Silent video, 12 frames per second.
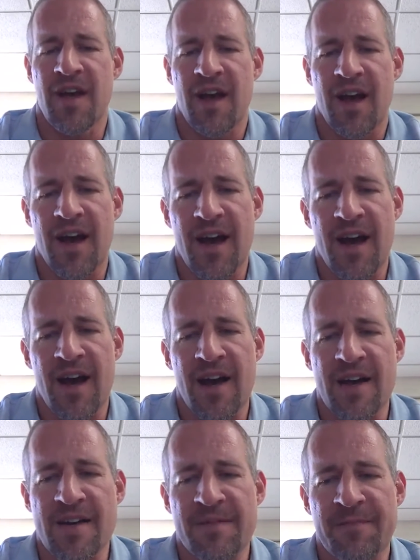
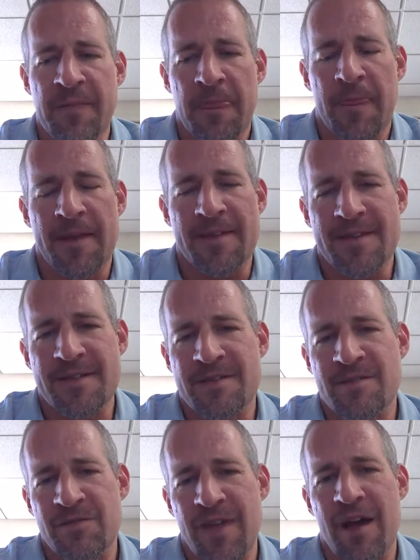And then
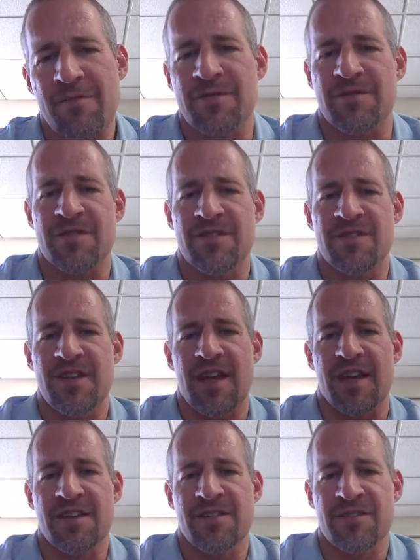
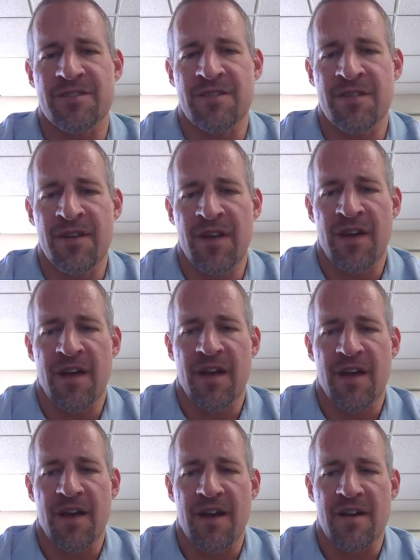2006,
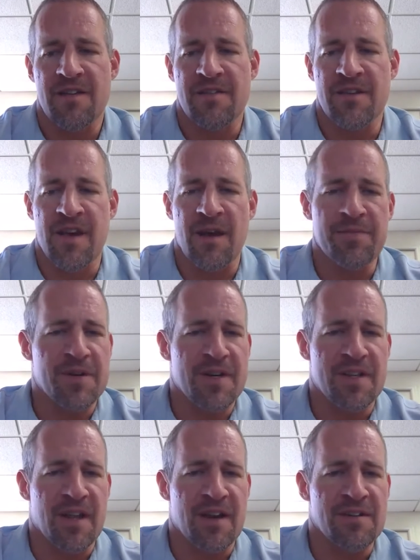the company
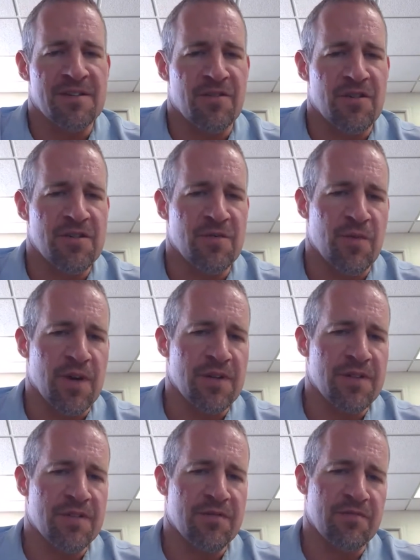that I started
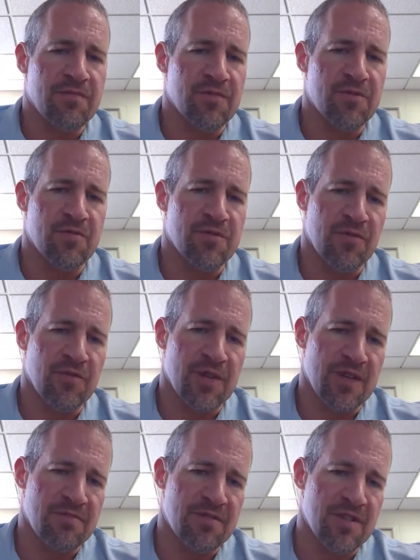with, which was
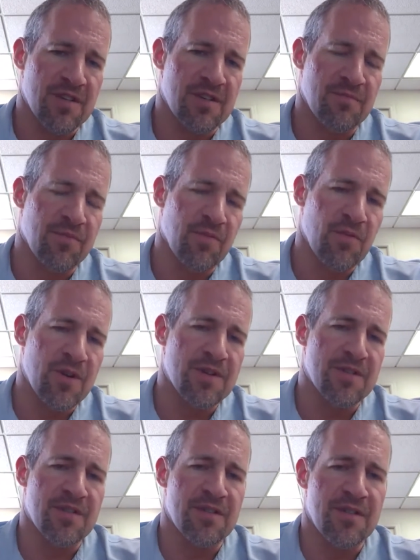only 6
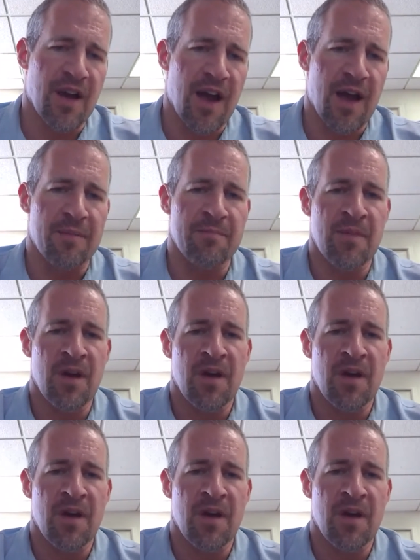employees at the time,